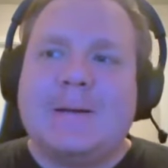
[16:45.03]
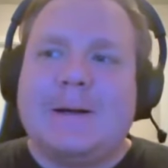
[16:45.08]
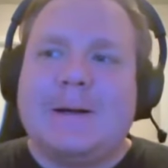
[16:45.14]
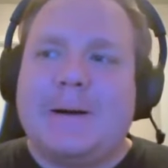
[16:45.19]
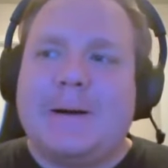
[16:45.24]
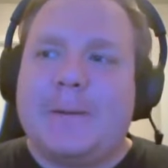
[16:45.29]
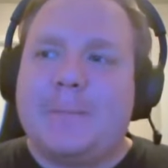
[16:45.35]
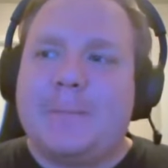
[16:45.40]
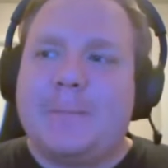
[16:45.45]

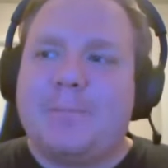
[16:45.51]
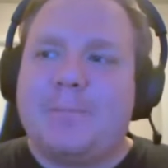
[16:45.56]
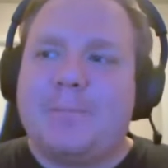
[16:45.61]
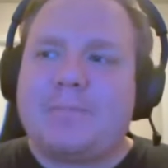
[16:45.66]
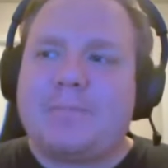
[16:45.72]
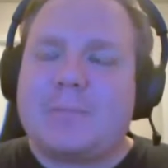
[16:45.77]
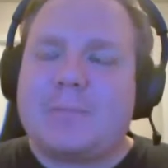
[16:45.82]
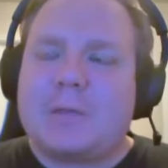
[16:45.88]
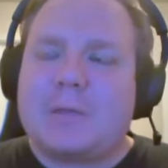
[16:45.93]
Um,
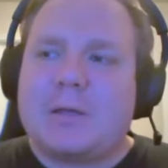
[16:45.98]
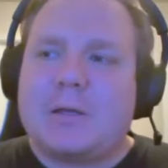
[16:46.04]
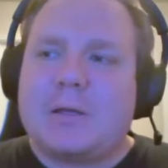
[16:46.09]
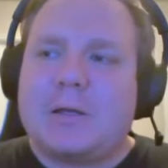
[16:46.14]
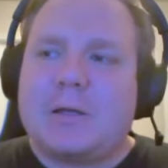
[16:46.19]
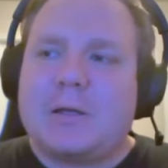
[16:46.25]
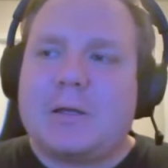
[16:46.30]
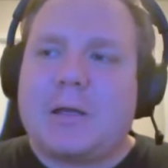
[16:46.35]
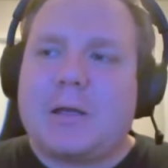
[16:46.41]

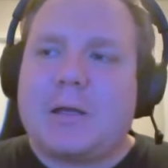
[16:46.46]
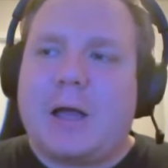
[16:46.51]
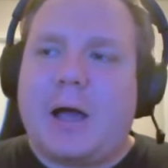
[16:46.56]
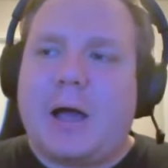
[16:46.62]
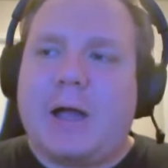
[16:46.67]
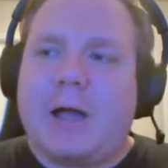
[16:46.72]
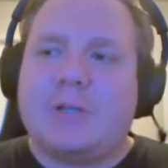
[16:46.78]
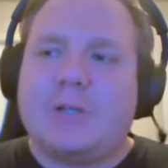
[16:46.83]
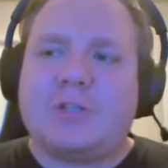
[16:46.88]

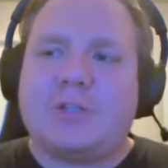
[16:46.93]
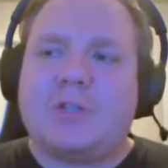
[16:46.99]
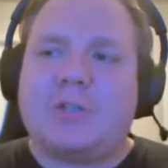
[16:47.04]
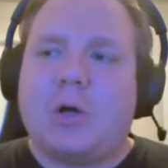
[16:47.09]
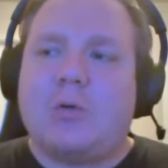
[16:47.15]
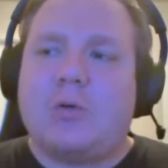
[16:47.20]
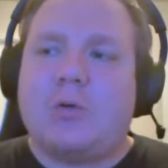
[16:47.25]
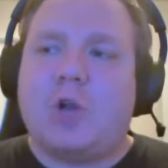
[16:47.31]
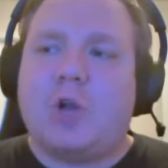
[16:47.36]
I just
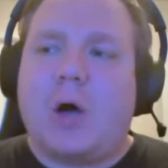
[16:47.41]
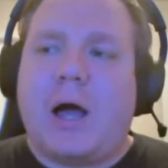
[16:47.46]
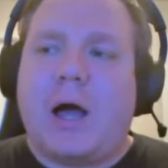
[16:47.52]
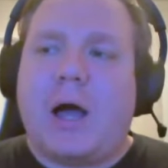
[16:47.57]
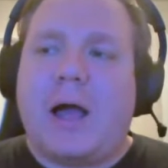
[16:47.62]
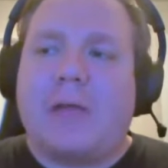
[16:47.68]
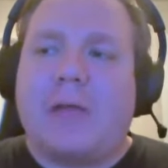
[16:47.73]
don't know.